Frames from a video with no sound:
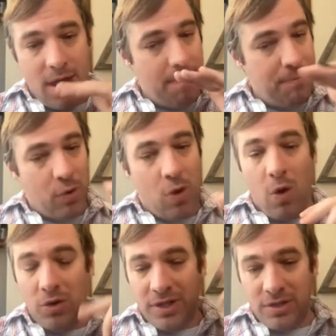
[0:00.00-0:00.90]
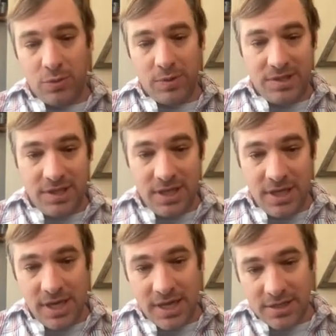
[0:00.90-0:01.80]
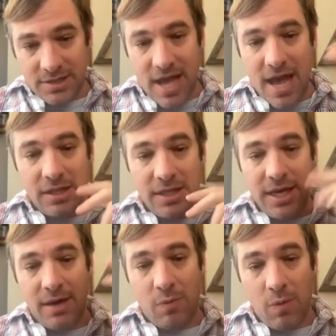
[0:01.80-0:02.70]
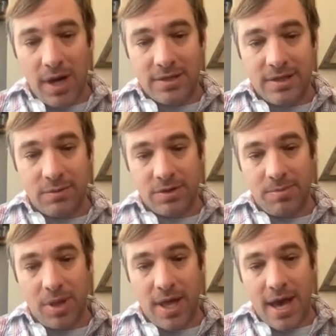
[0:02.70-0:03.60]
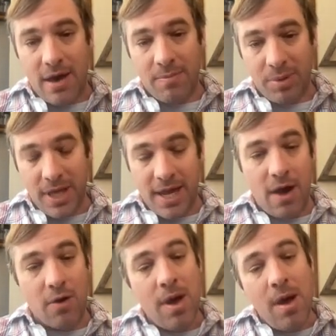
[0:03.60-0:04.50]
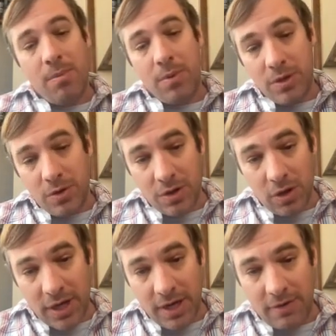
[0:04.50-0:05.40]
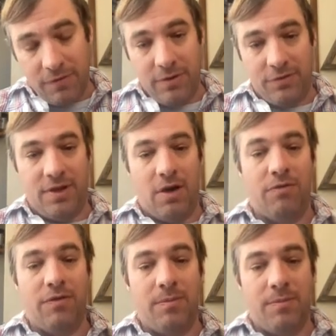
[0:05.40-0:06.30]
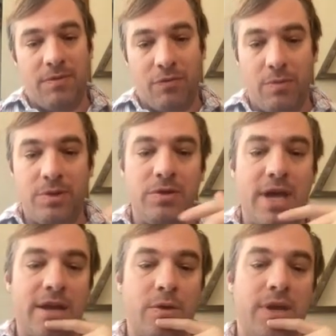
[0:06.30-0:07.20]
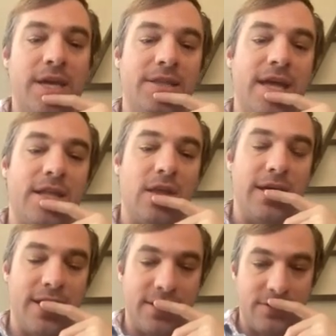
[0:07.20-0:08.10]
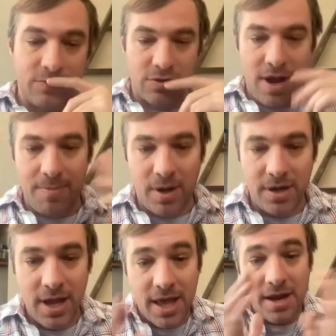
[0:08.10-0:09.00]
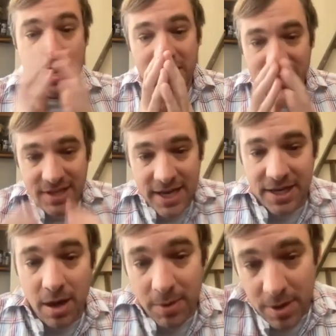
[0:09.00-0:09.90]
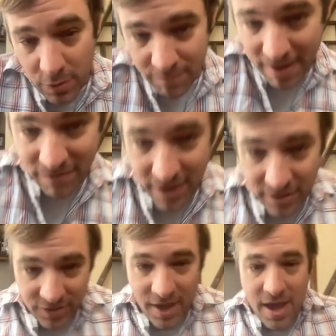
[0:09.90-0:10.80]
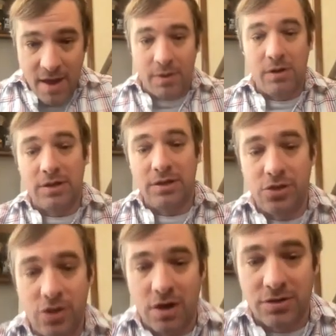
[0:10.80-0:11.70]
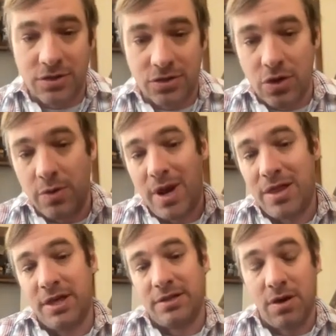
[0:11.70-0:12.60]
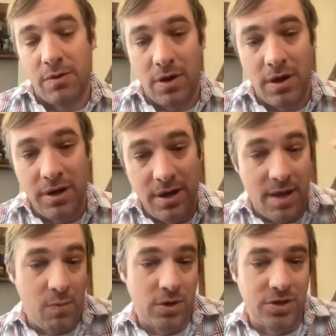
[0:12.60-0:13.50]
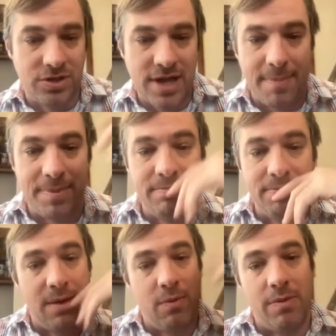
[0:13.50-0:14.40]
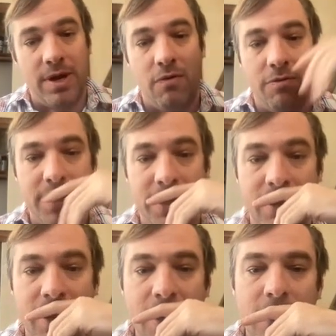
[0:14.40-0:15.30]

I called it to a T and exactly what I said was going to play out played out, but you can look at it for yourself before we do that, you're going to hit that like and subscribe button. And in a second, I'm going to move my face and we're going to look at these charts and show you what I think's going on and what just happened and where we go from here.